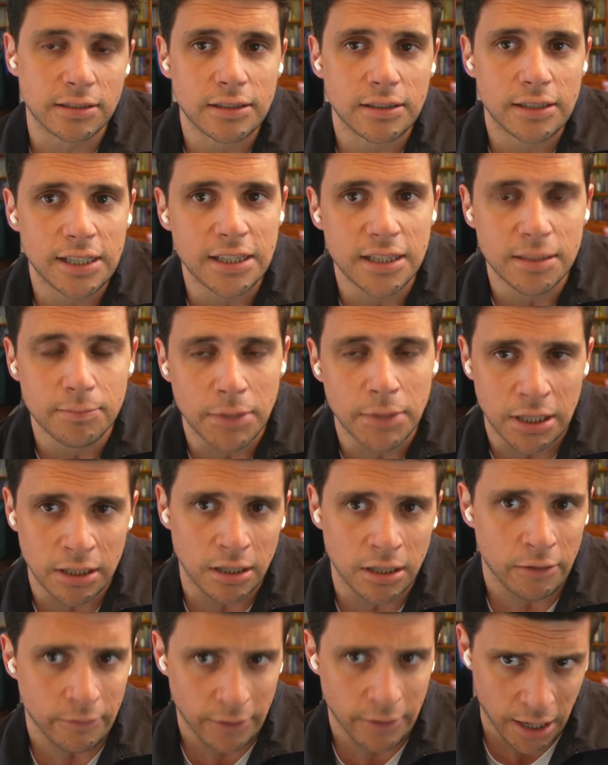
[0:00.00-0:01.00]
in the middle
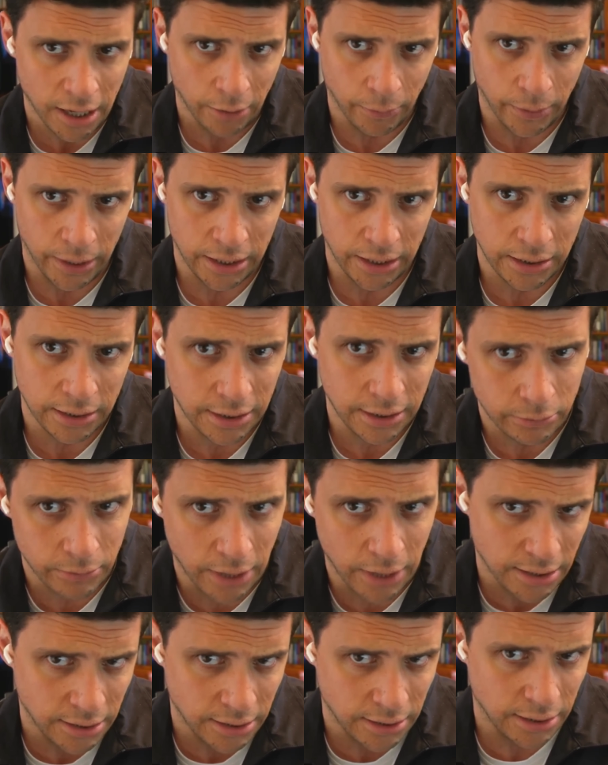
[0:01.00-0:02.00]
of a highway
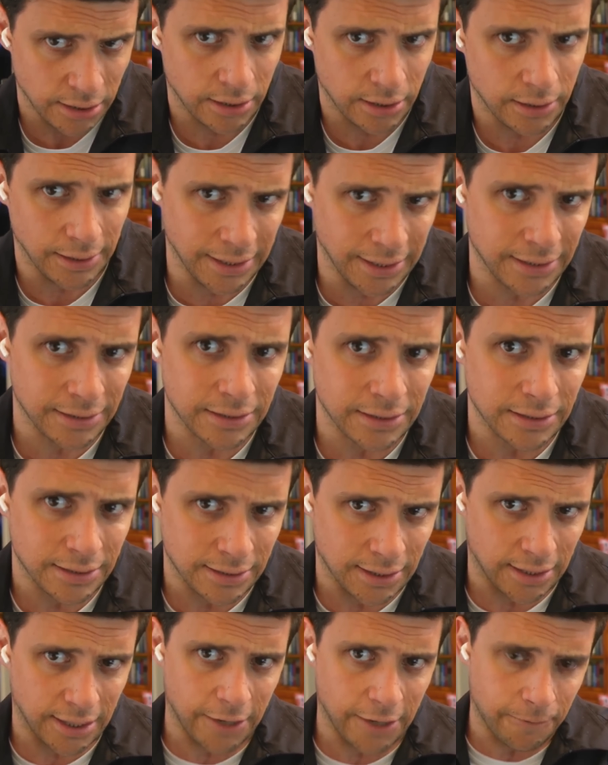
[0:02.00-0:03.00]
right here in
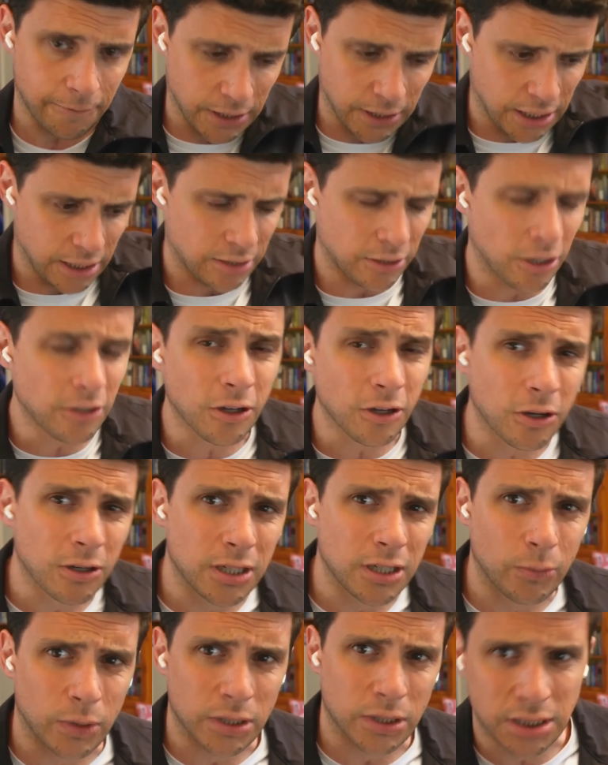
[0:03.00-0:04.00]
South Africa. Not
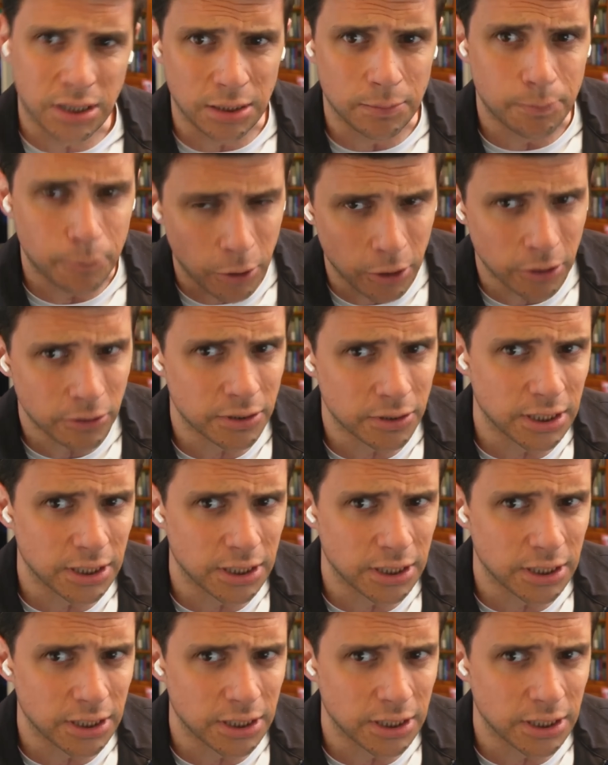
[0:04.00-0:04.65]
only was she personally